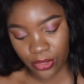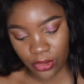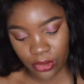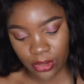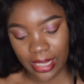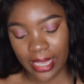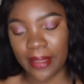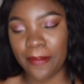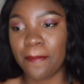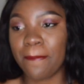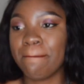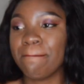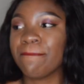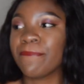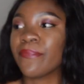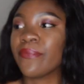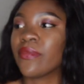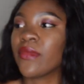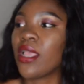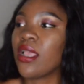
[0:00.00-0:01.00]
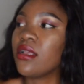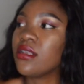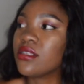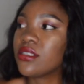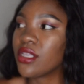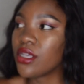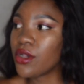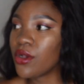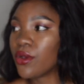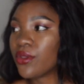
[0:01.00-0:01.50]
Okay,
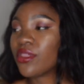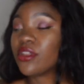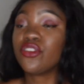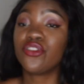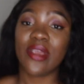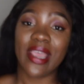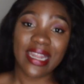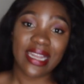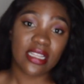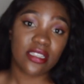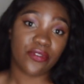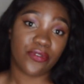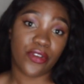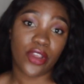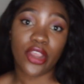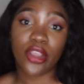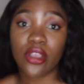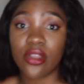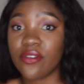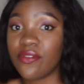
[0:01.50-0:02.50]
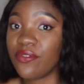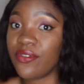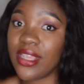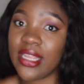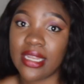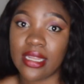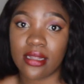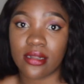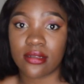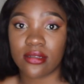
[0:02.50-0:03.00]
so the train is very
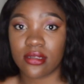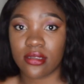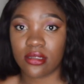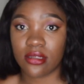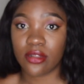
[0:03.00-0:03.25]
convenient.